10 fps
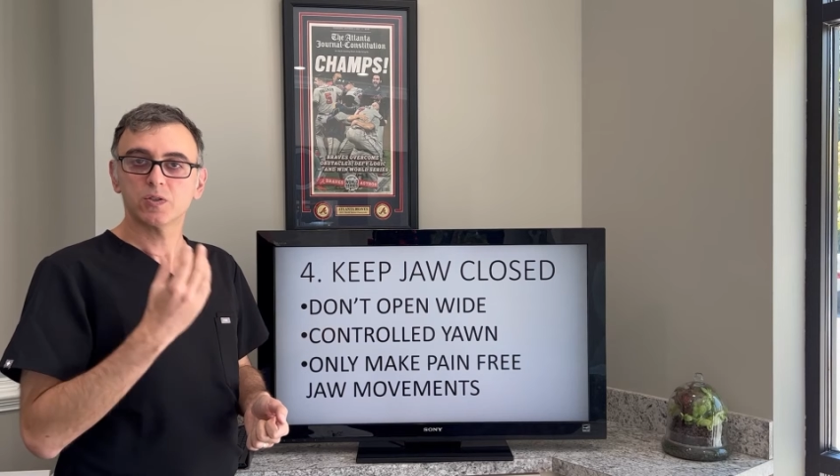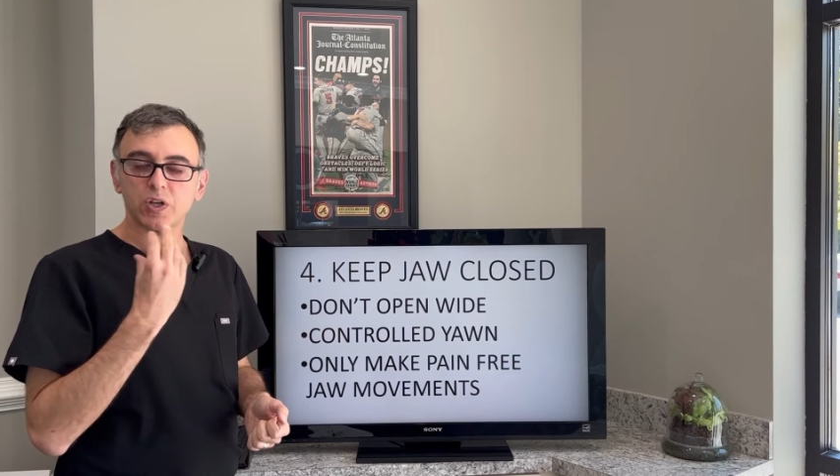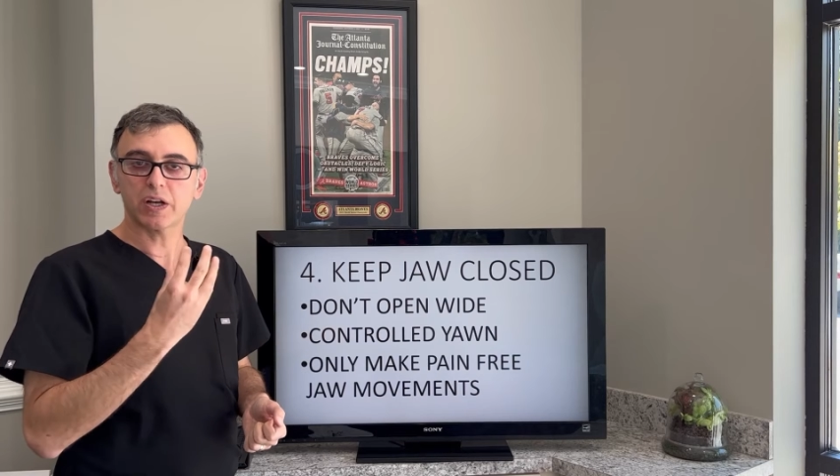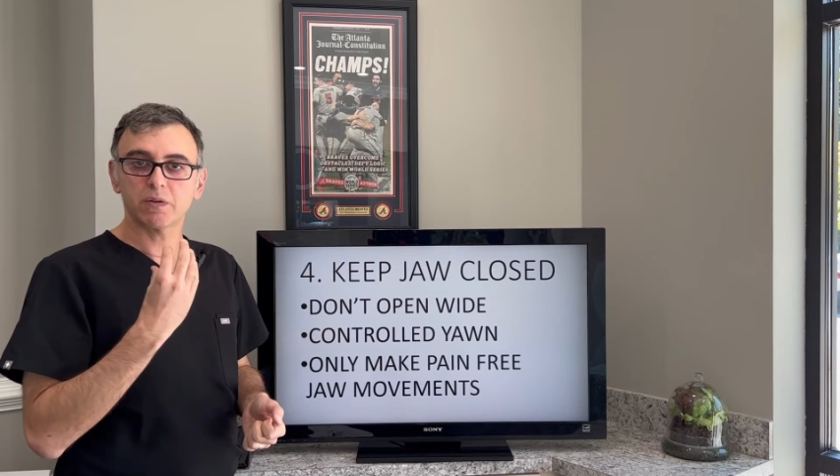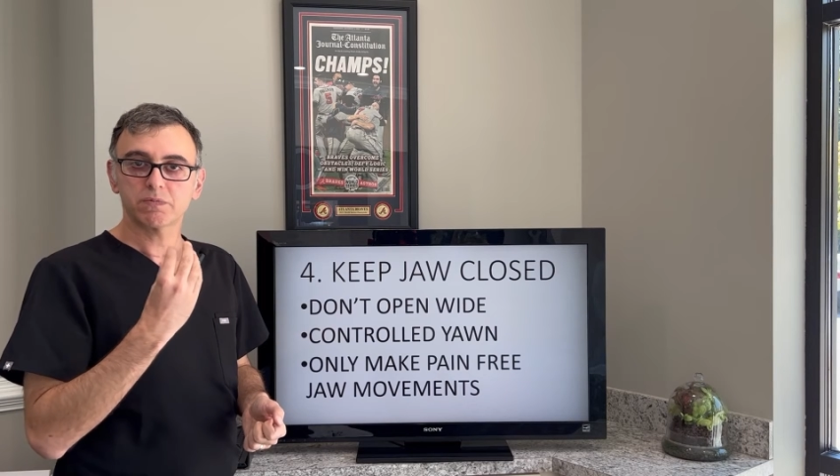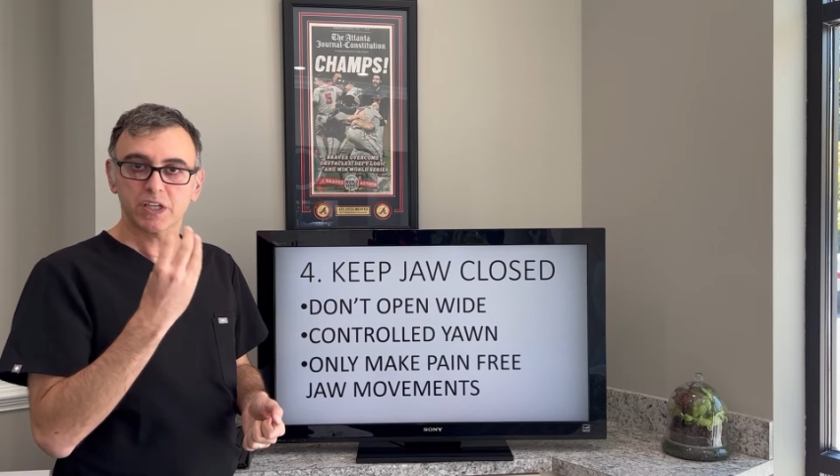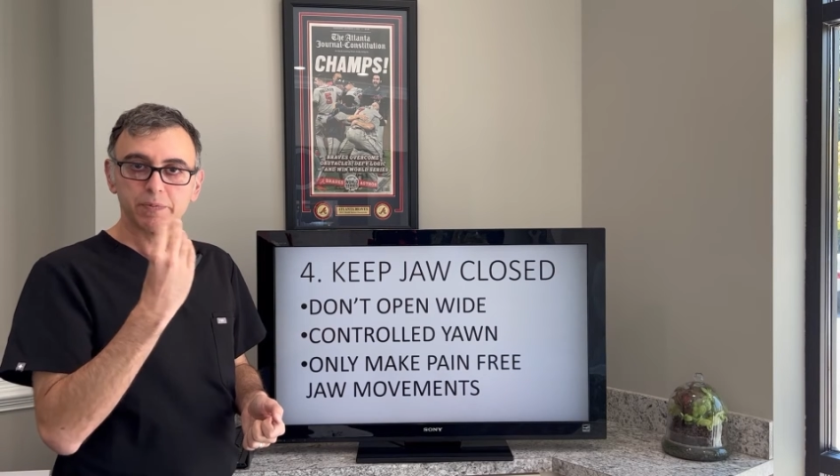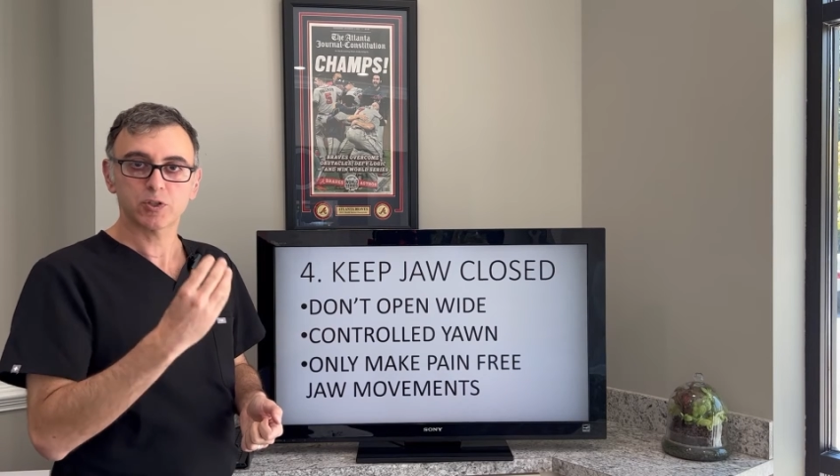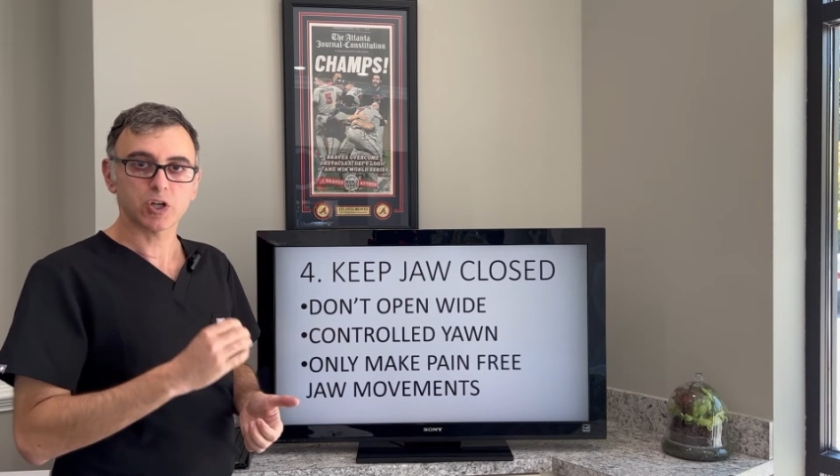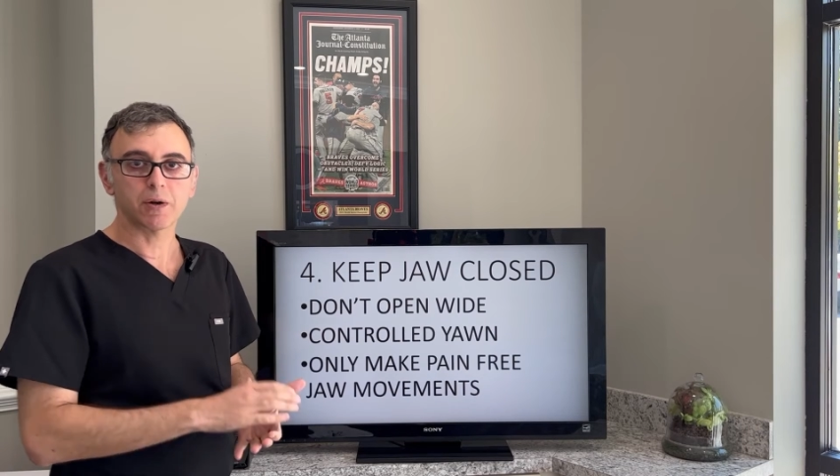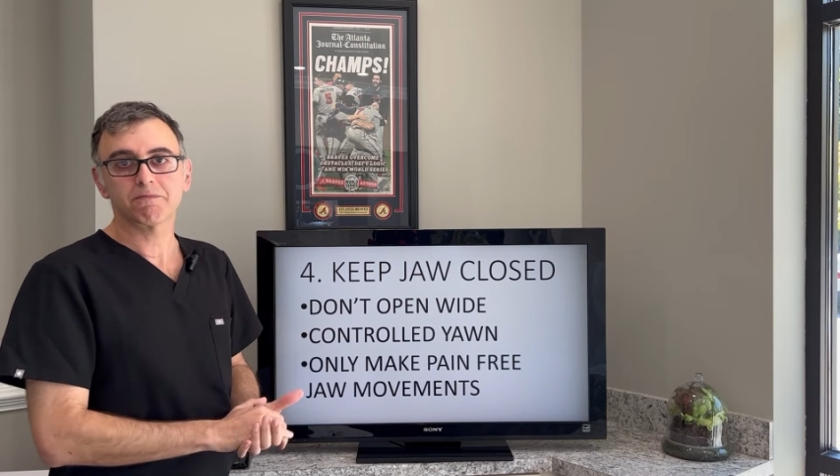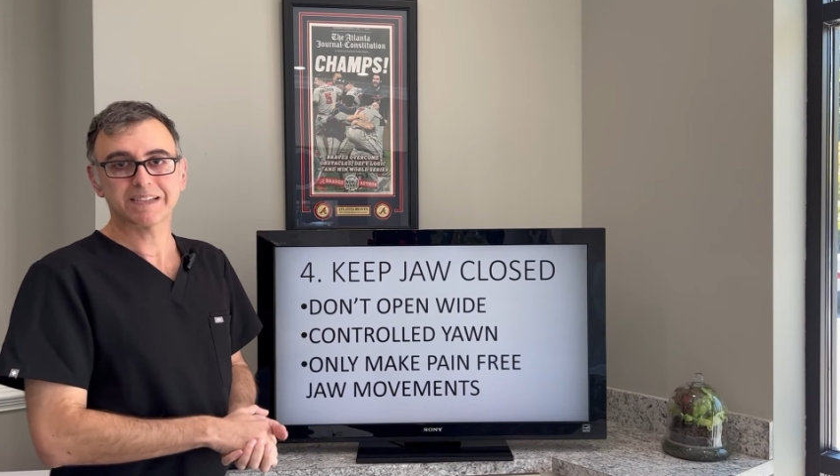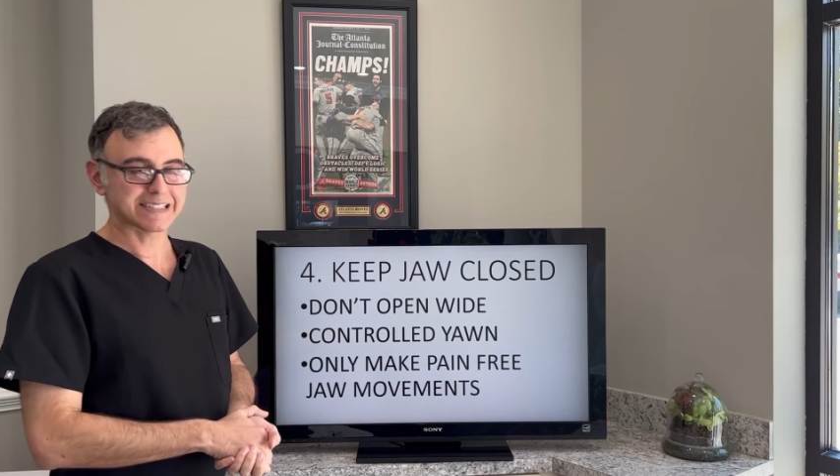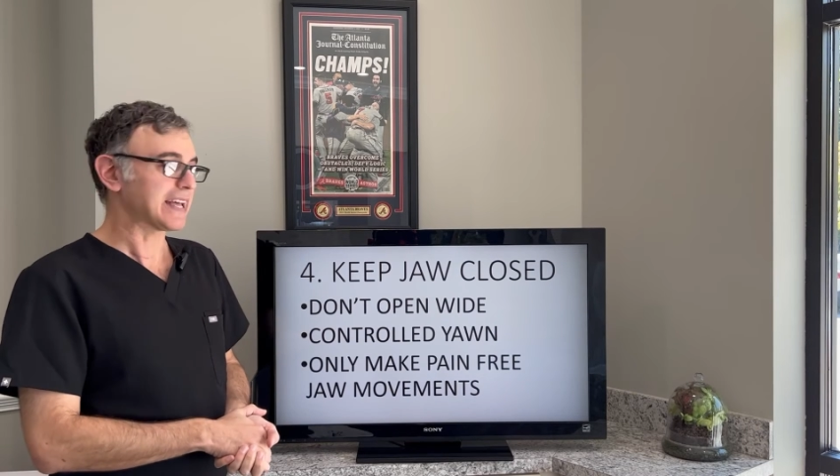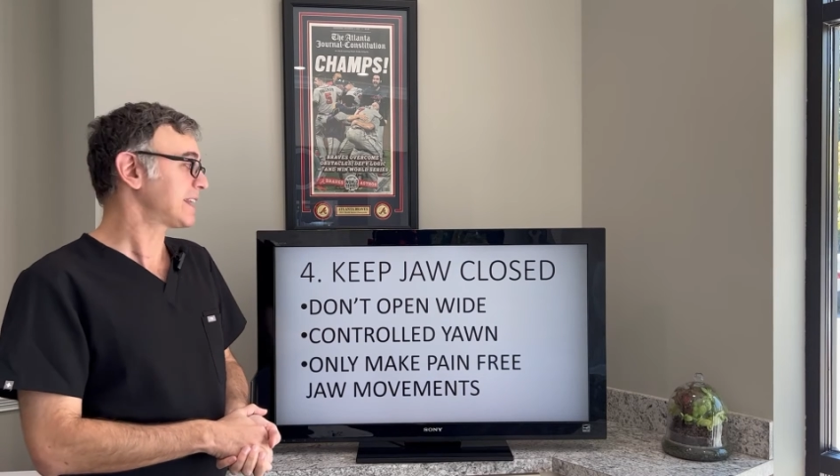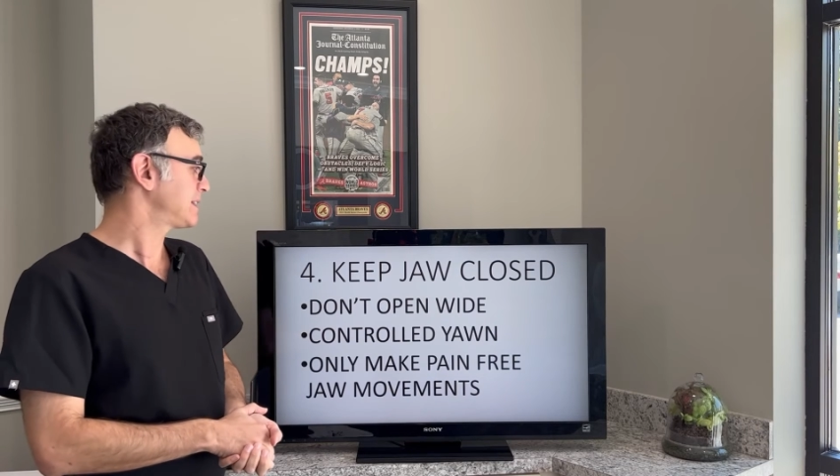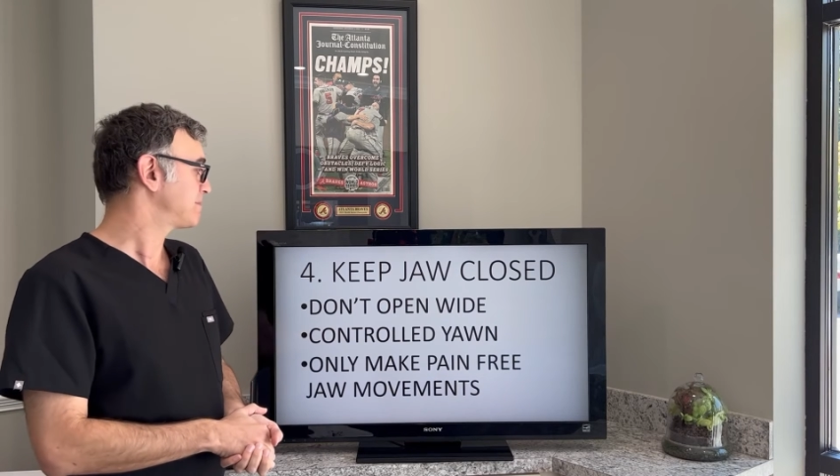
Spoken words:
Try to keep your jaw steady.